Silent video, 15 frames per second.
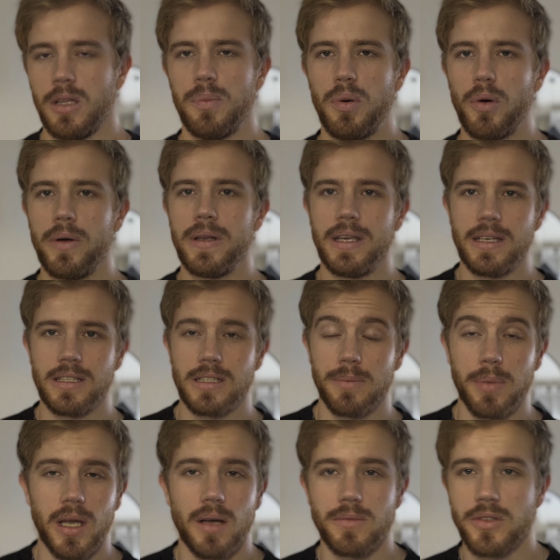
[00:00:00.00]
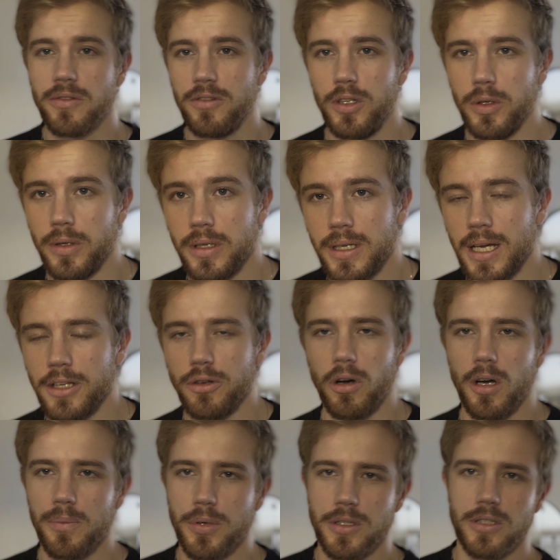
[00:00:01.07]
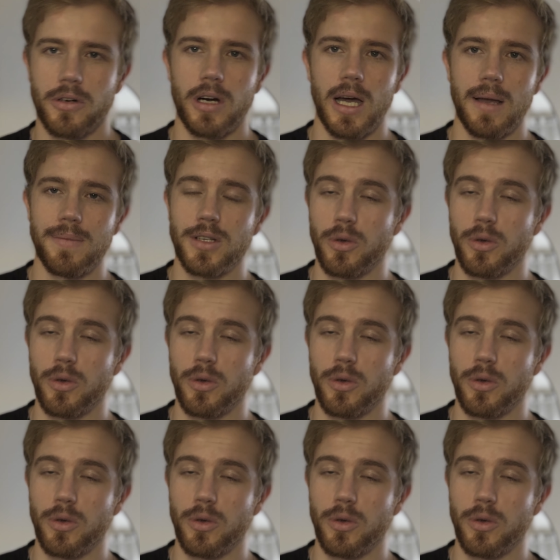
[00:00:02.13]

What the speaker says: The point is it becomes fluid and you aren't prescribed